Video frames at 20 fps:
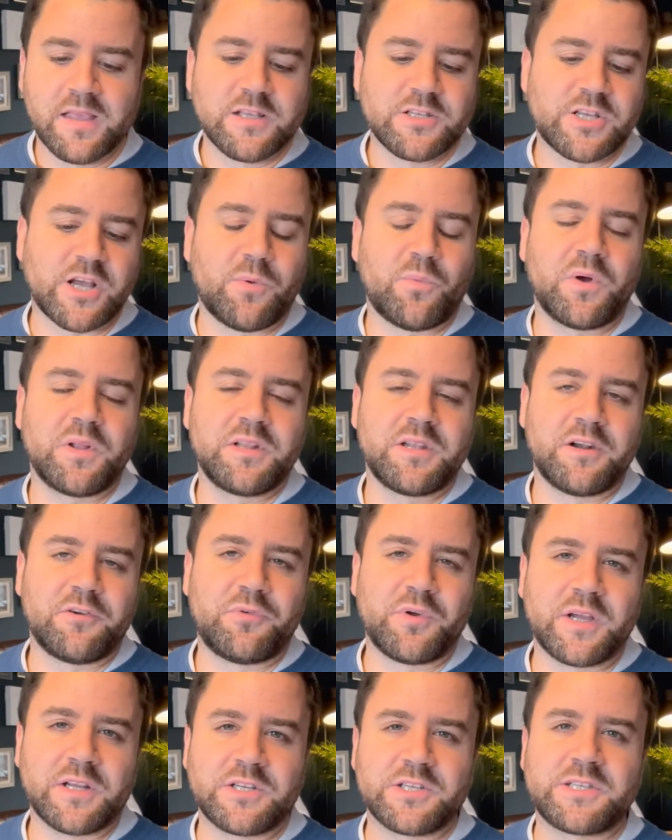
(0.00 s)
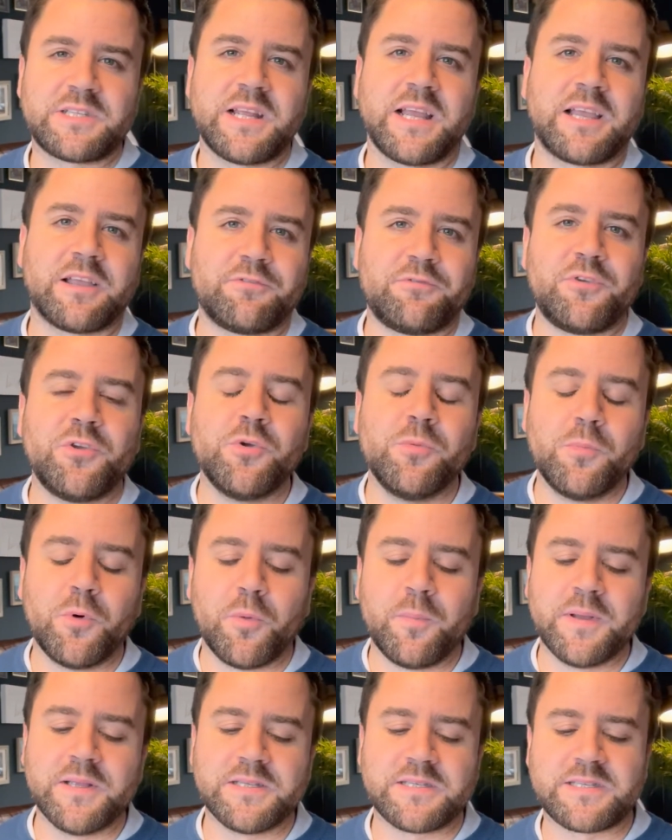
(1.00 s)
So I wonder if we could just take a few
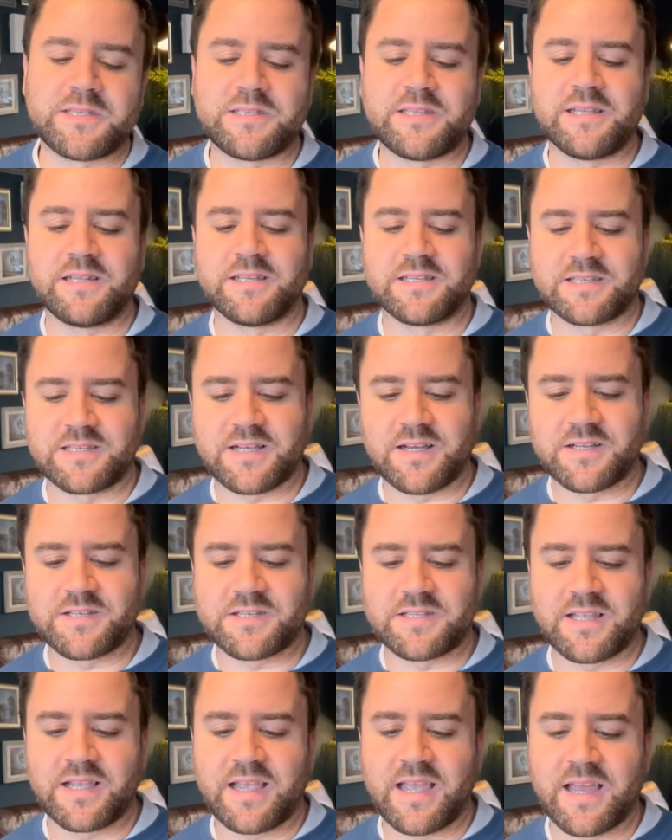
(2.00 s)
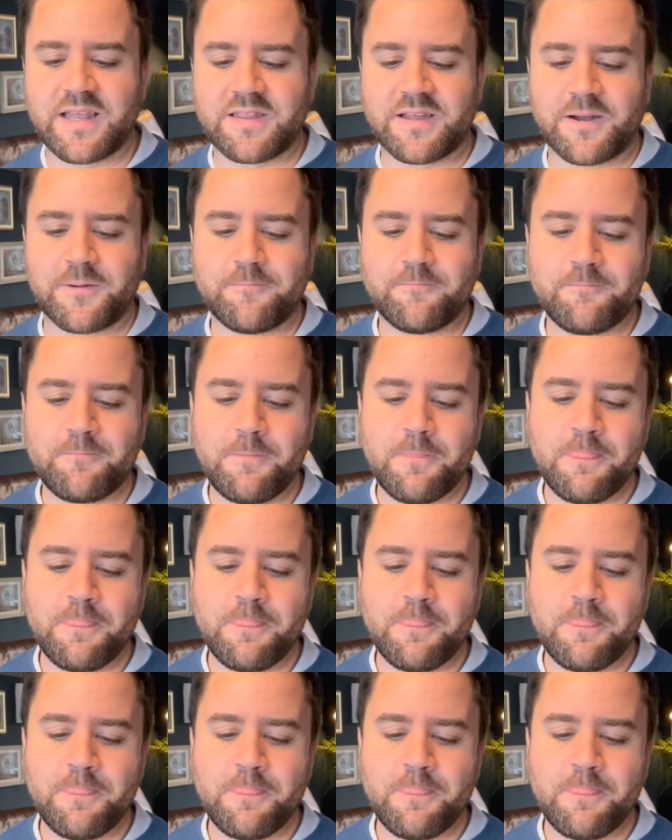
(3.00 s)
moments to discuss together.